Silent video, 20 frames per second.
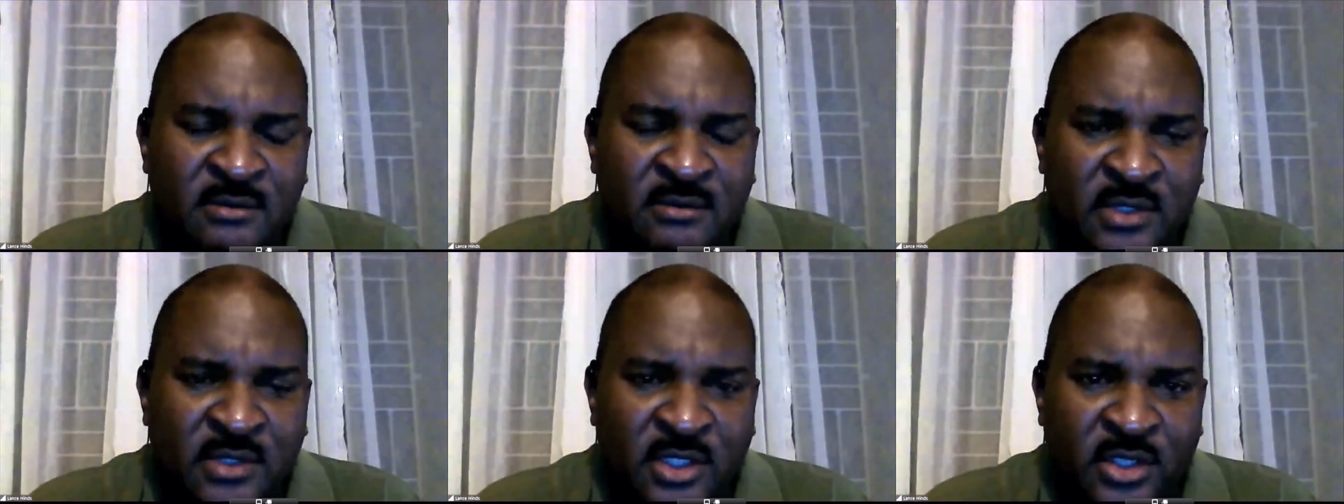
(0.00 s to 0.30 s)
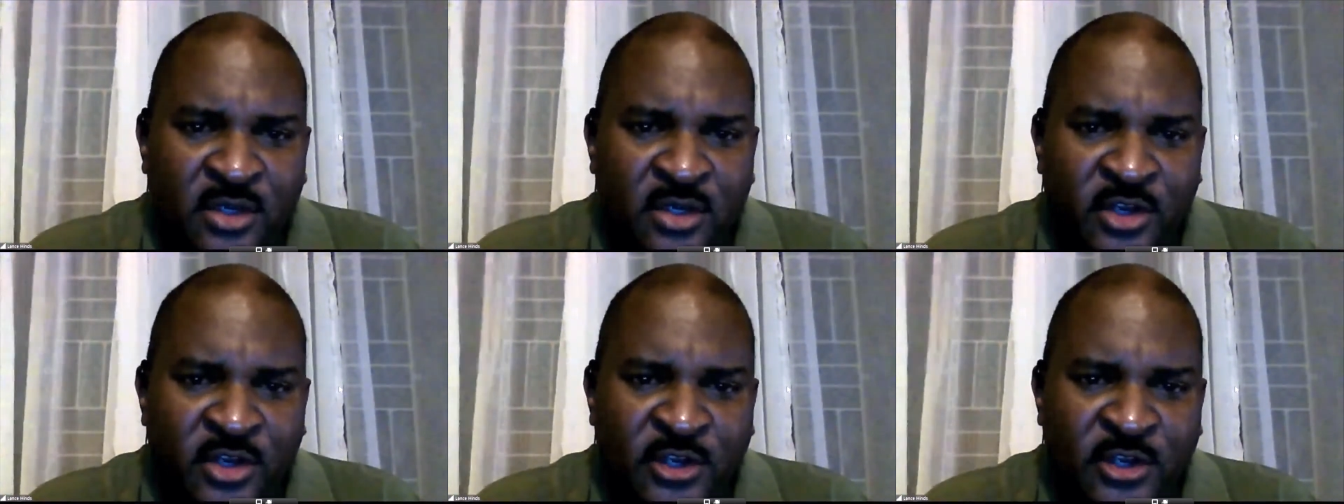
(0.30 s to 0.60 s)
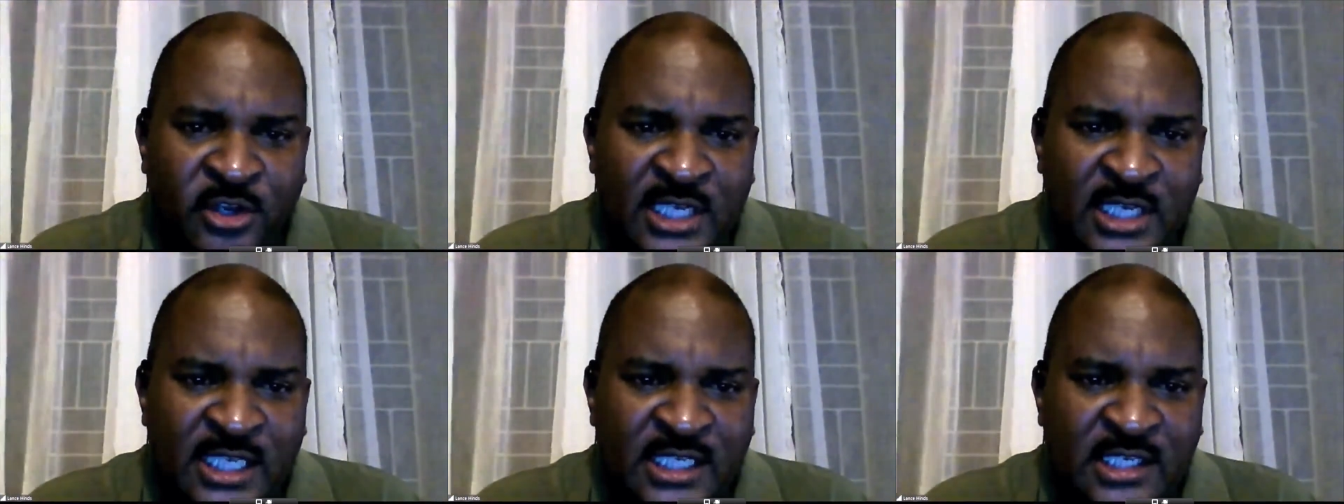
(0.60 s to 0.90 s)

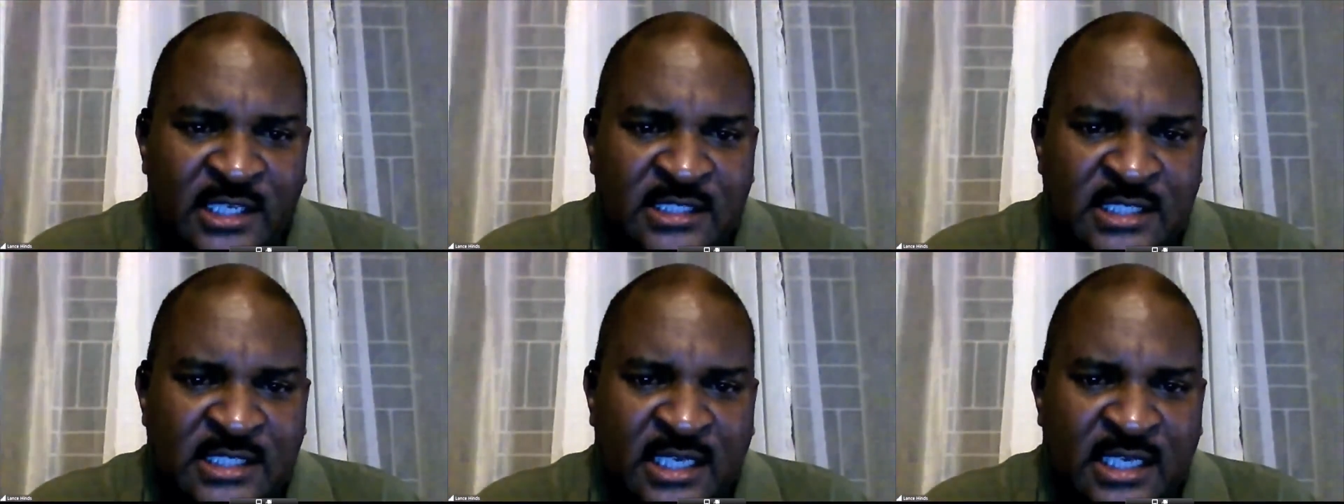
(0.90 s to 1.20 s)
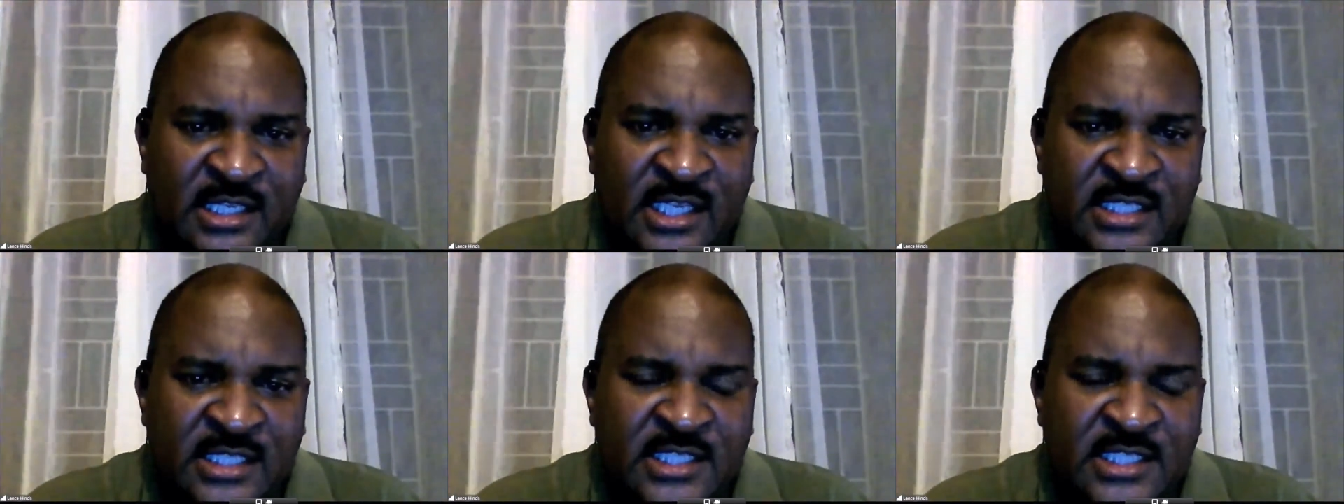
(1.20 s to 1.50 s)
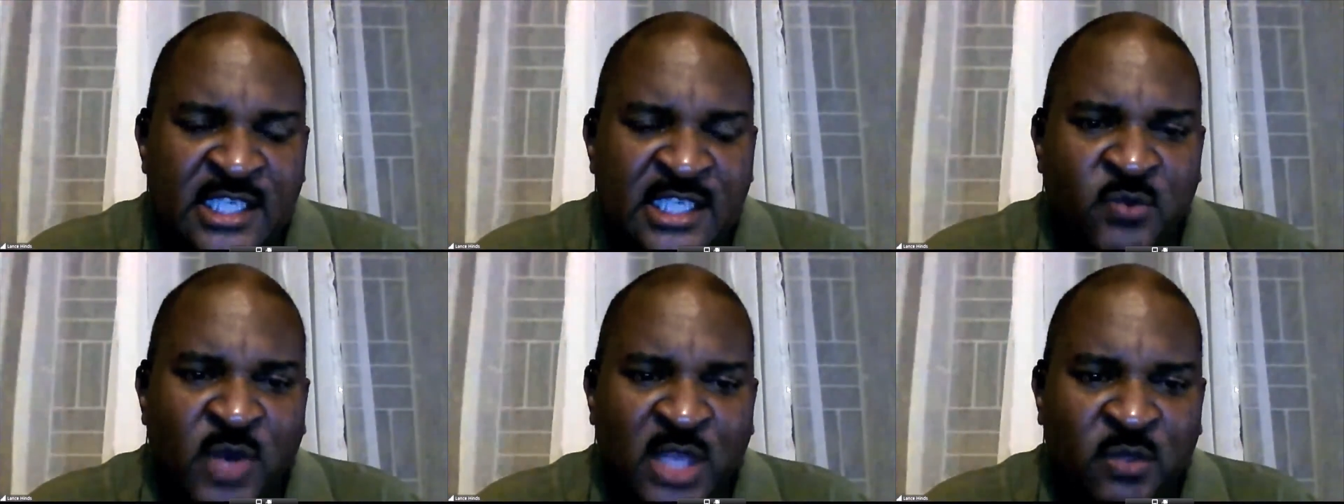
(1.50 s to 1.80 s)
your leaders that this
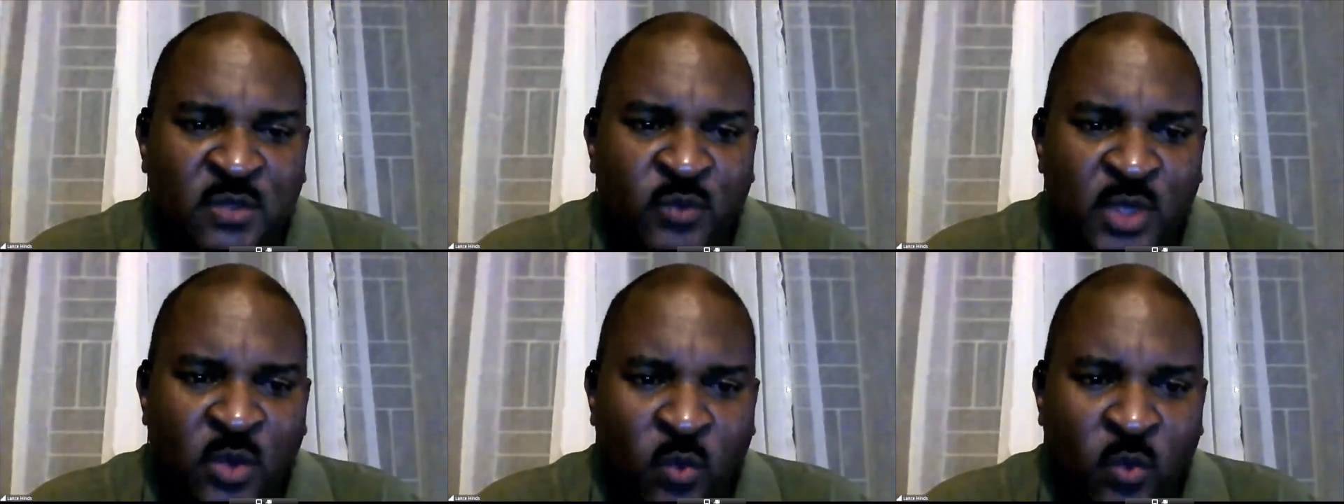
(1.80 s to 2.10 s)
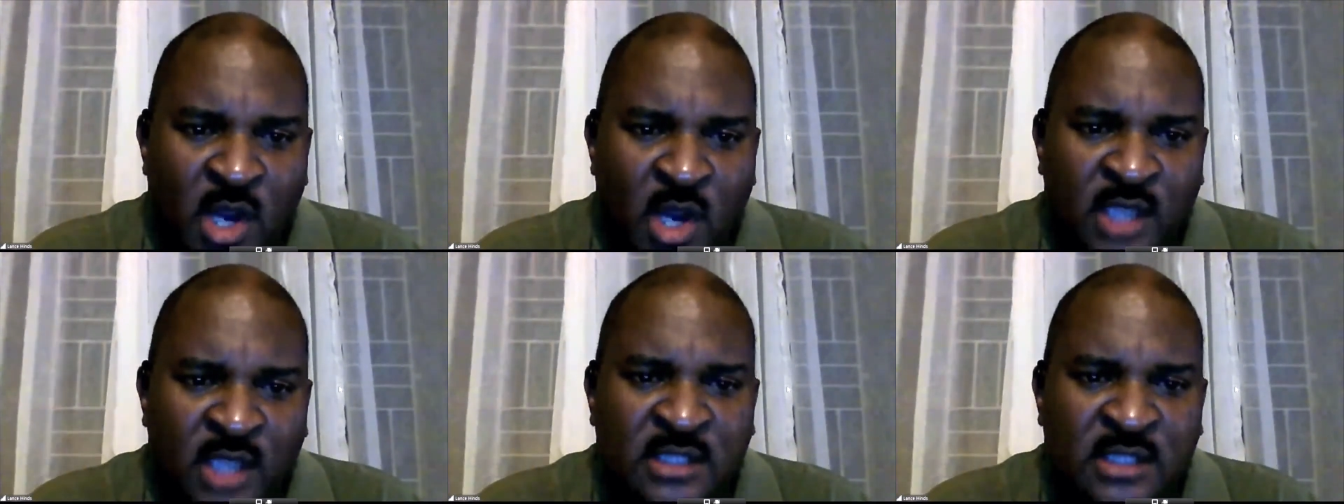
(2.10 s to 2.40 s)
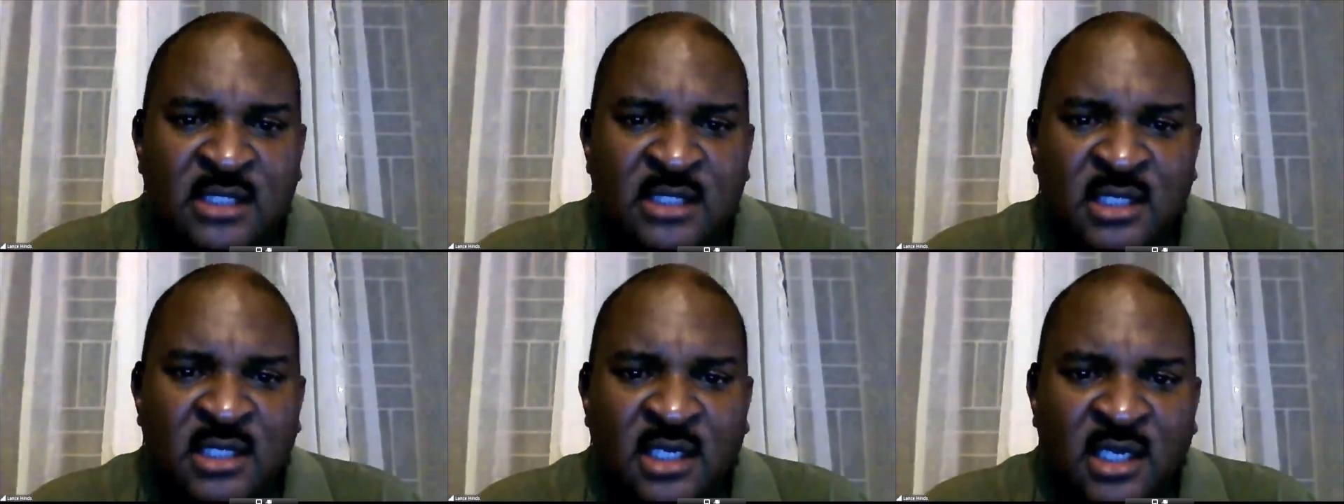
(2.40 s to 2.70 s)
is what we
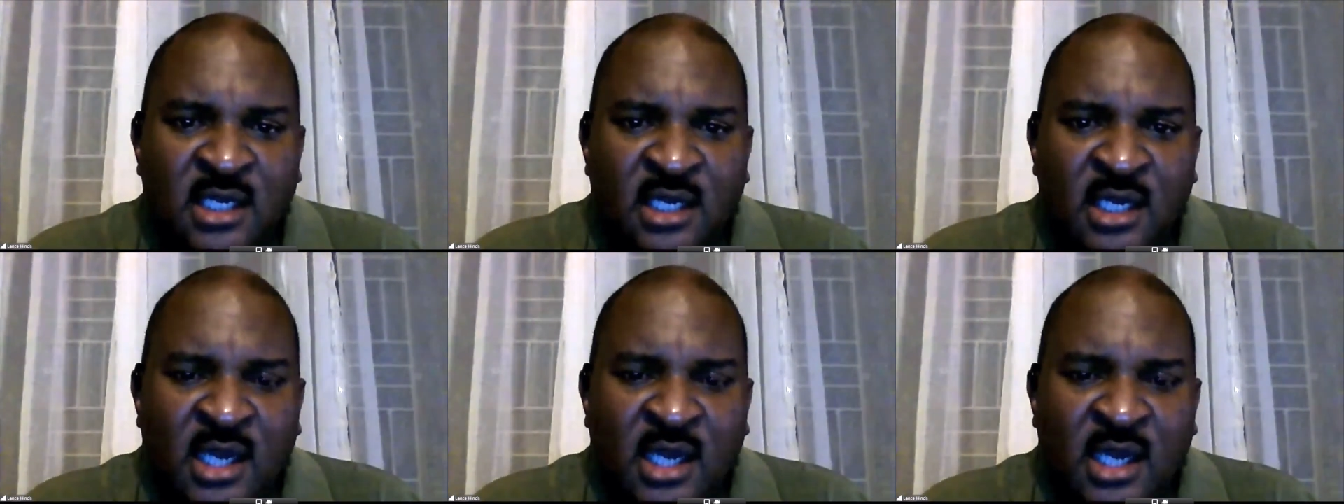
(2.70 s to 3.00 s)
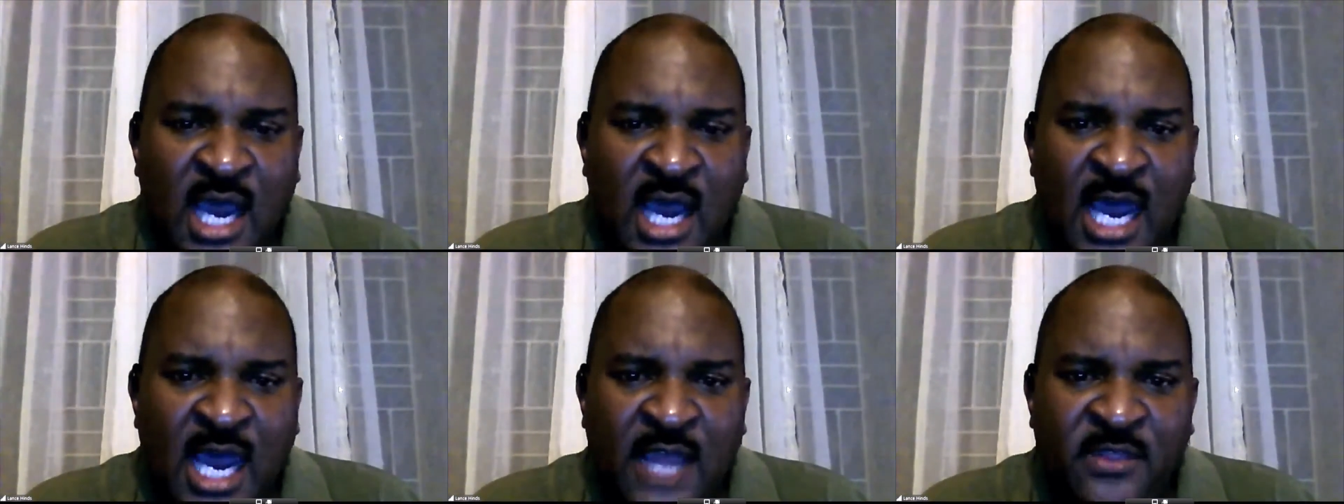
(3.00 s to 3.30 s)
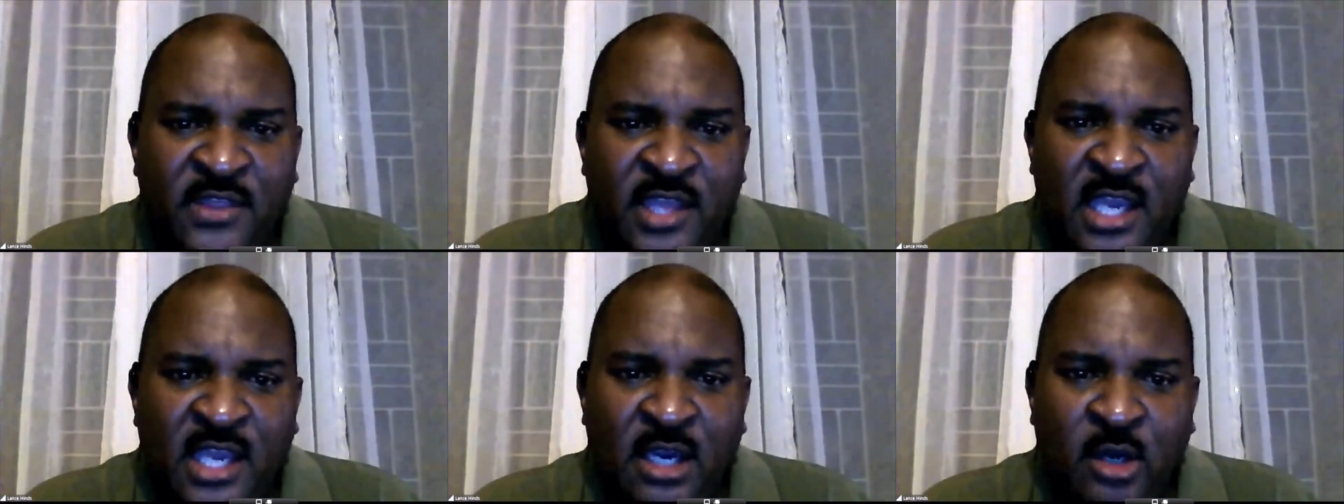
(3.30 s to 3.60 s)
want,
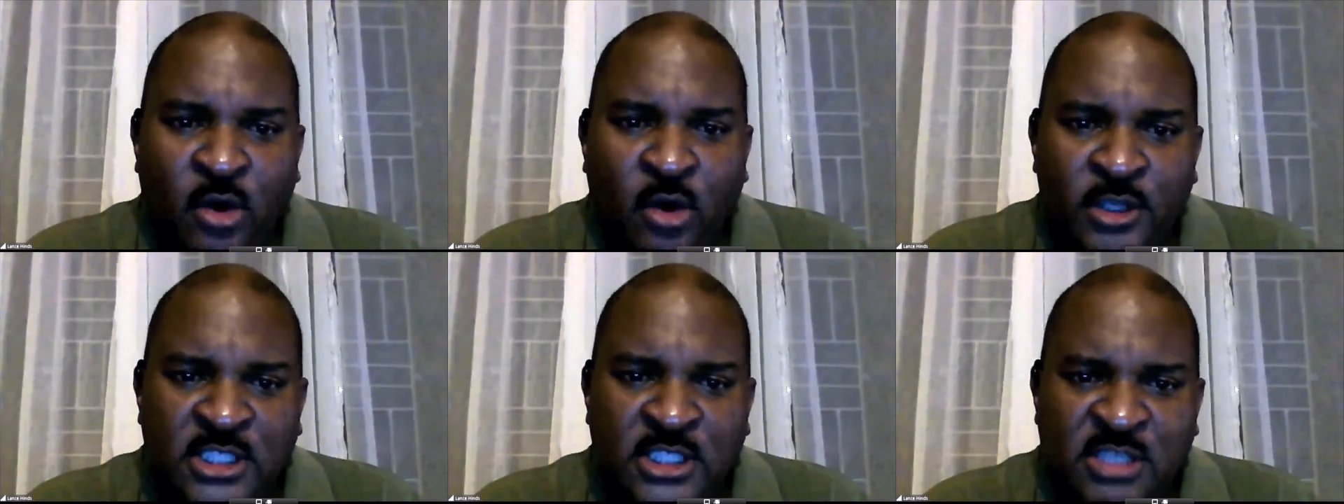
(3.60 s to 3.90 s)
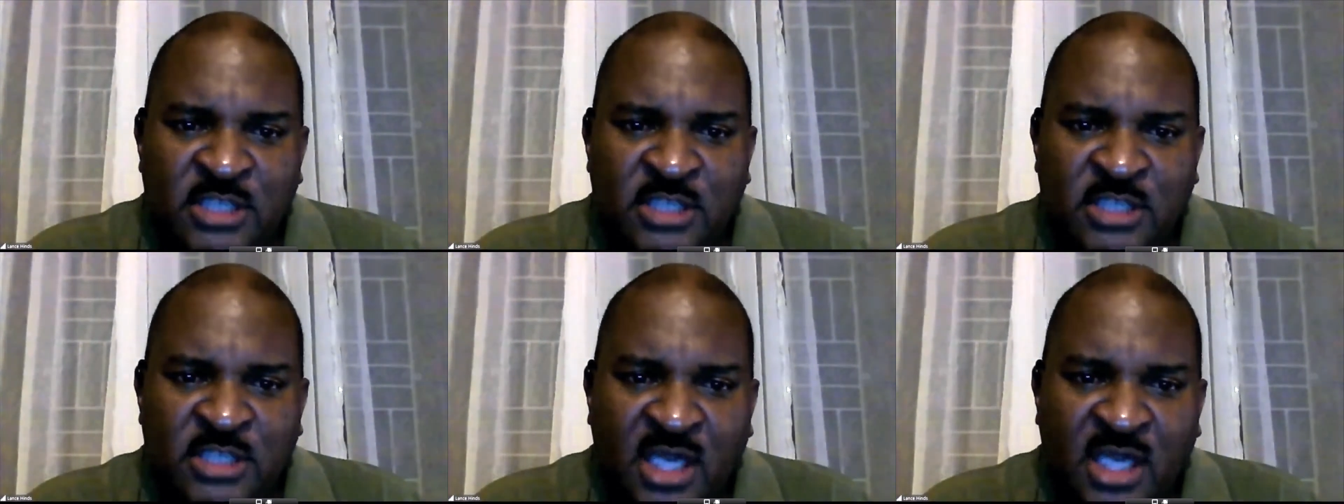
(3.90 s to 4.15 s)
and there are going to be